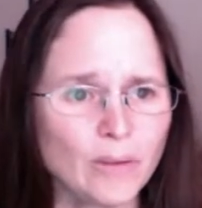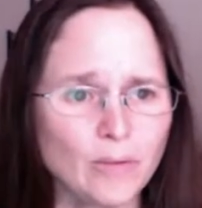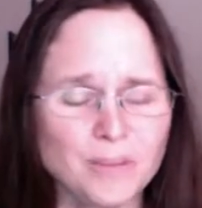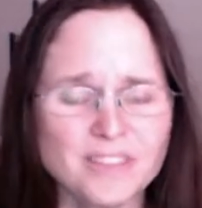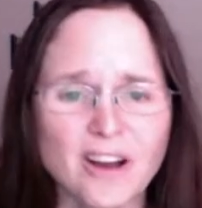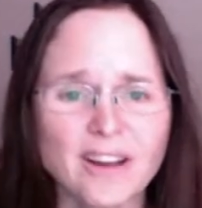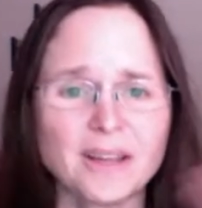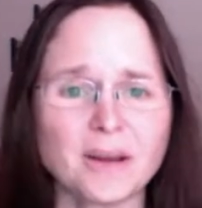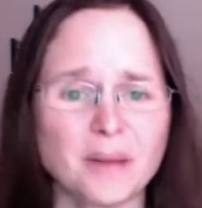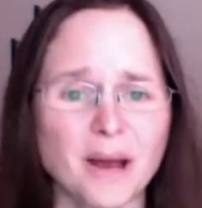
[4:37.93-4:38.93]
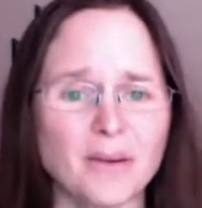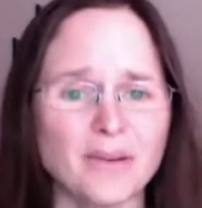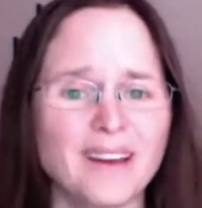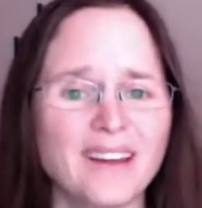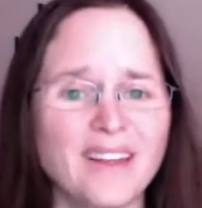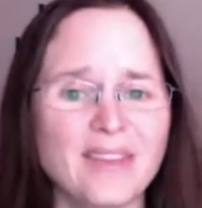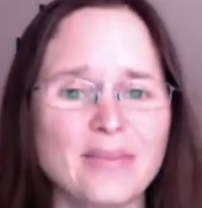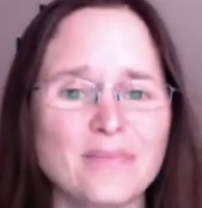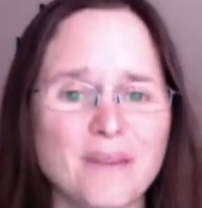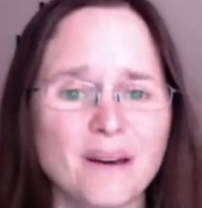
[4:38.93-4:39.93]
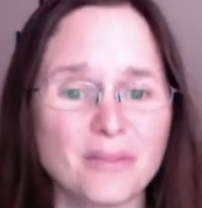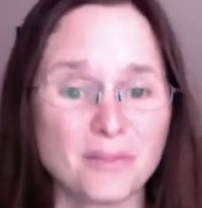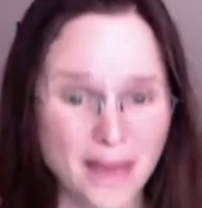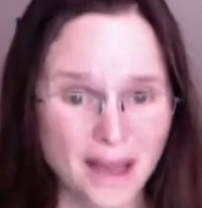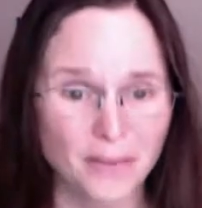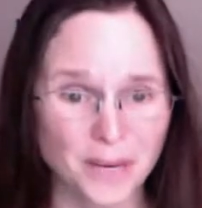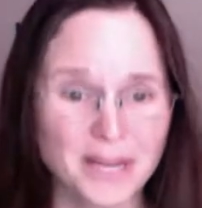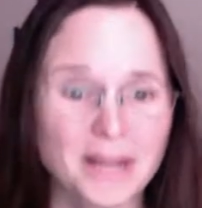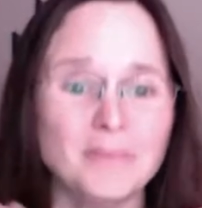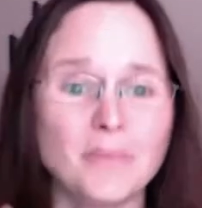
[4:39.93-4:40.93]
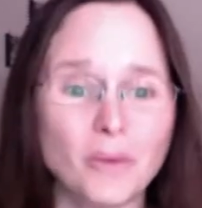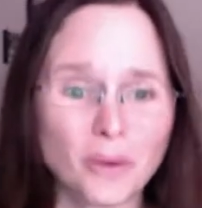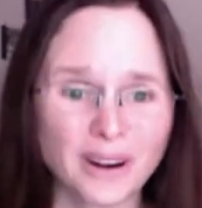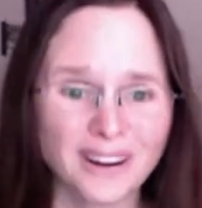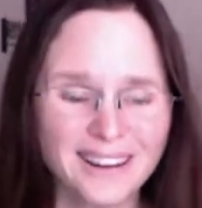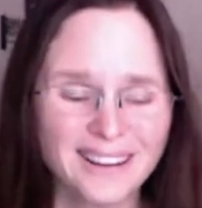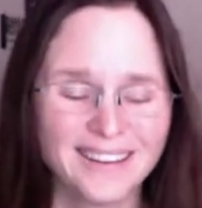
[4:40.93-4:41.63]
talking about that one in more